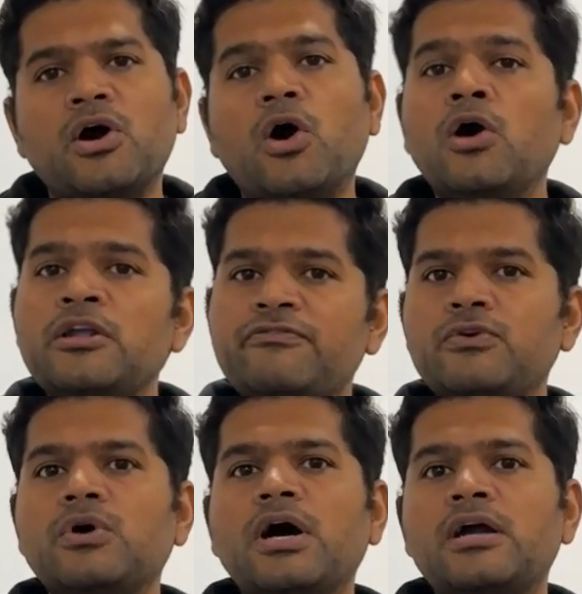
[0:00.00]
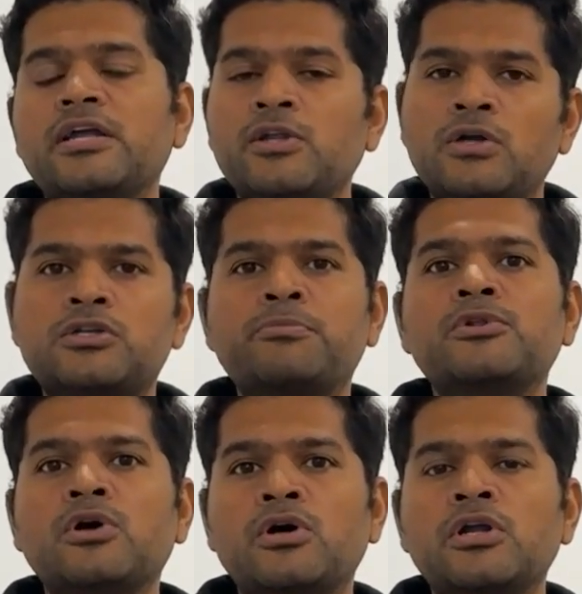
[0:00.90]
or if you are an
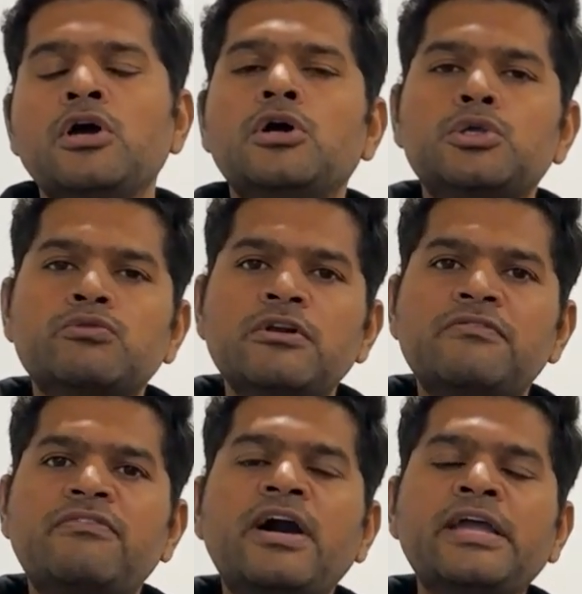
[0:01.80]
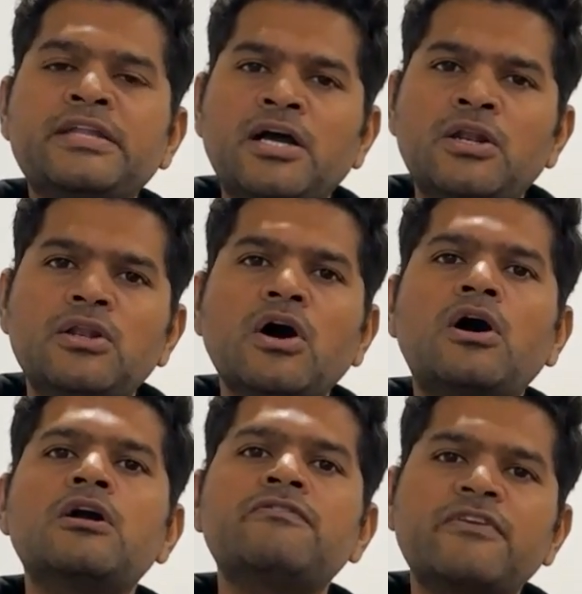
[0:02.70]
entrepreneur, you will find a
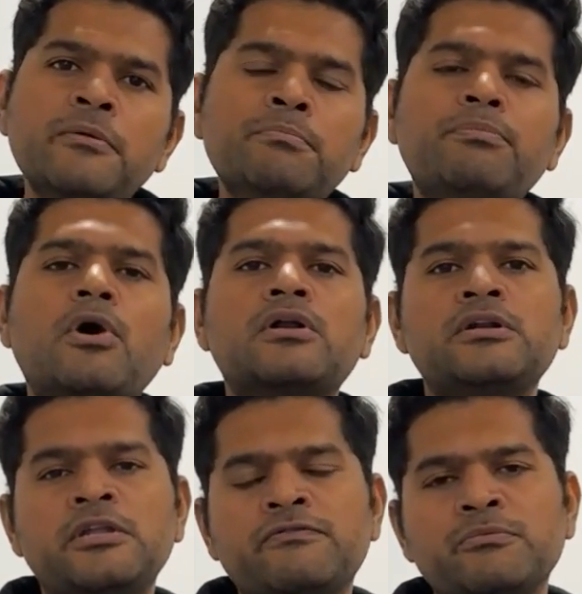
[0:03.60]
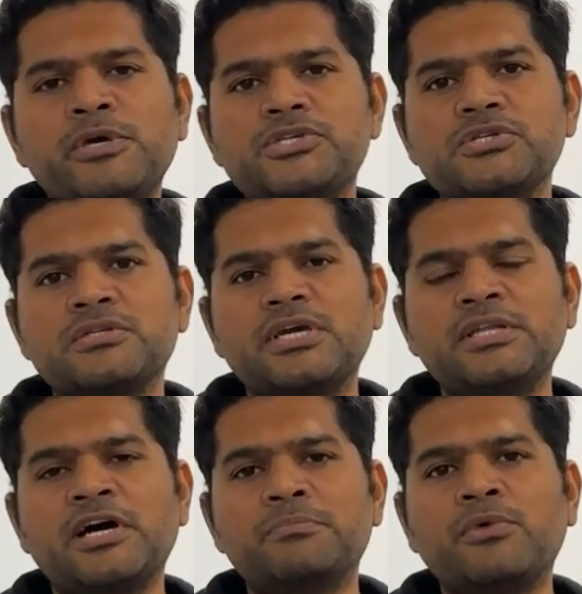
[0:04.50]
lot of important information in
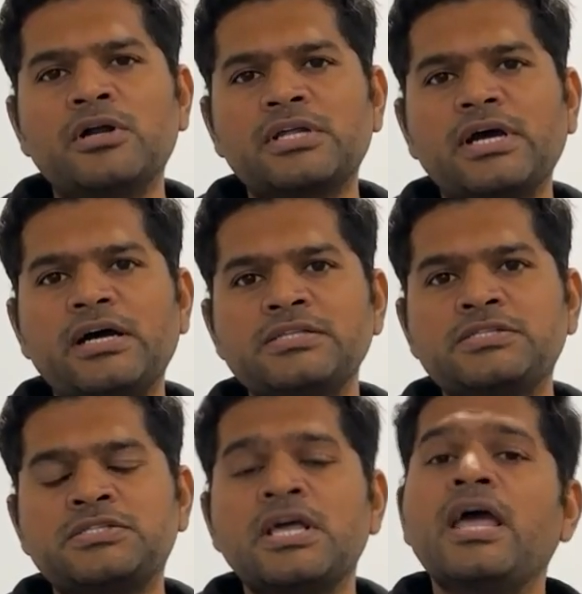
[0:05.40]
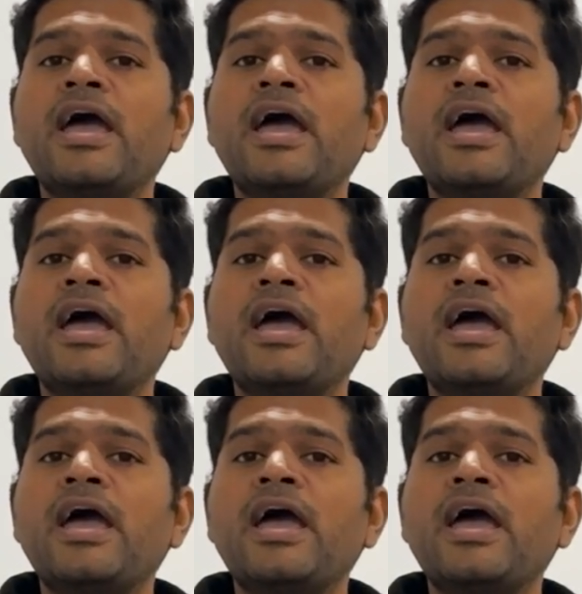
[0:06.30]
our podcasts.